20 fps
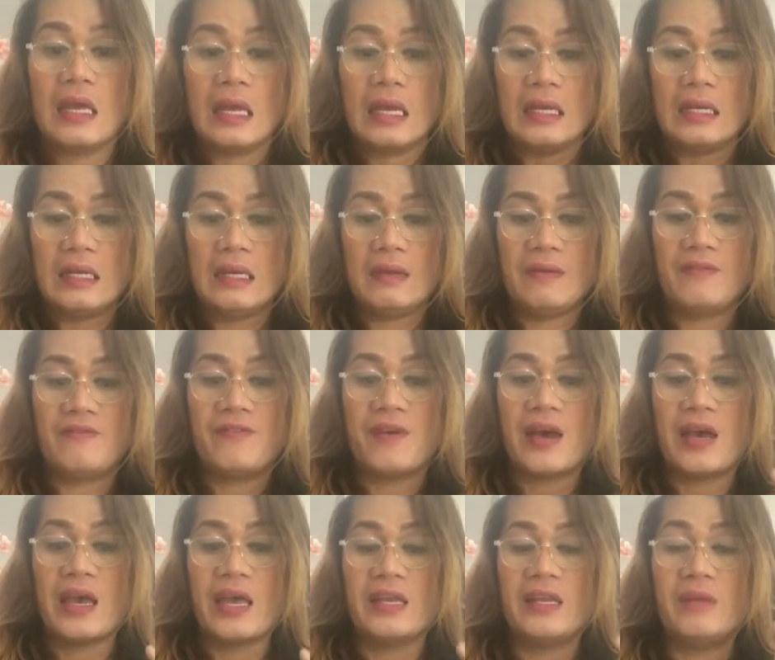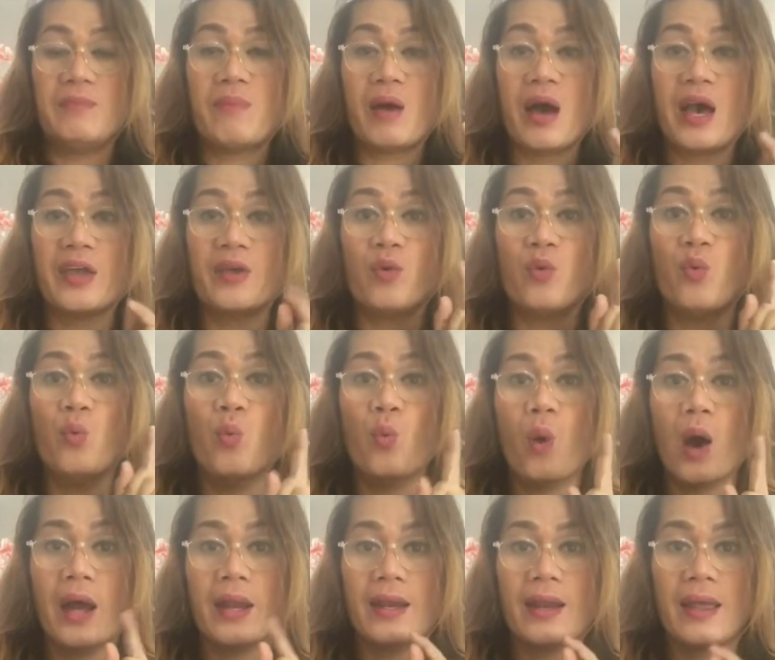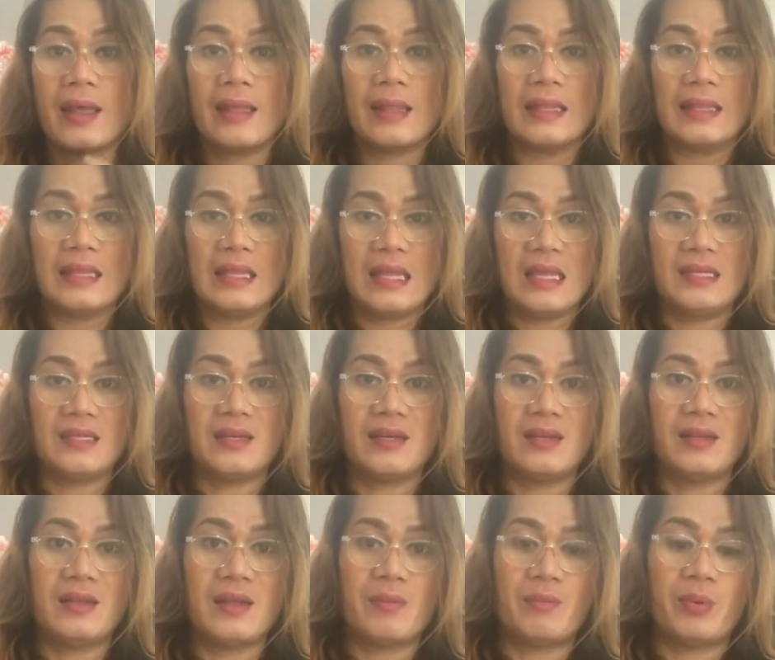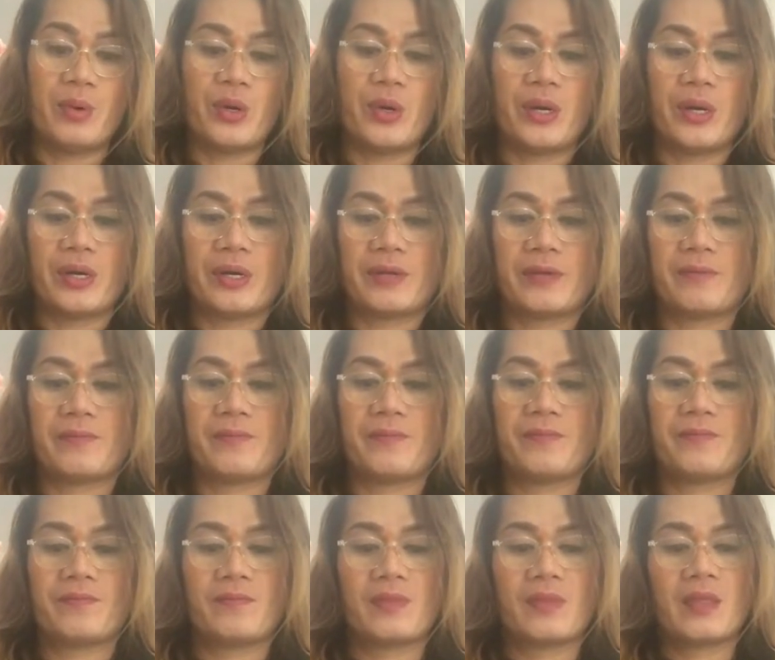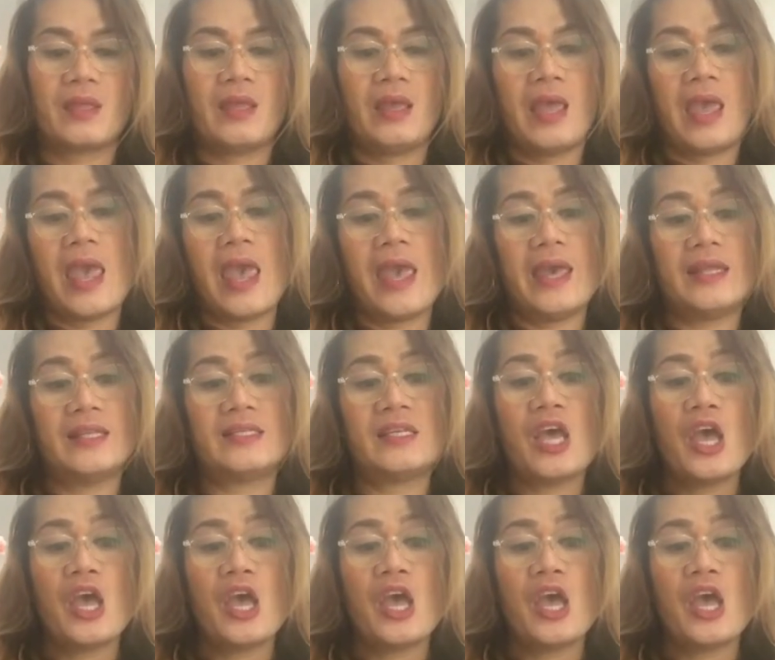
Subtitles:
divided by one digit number. And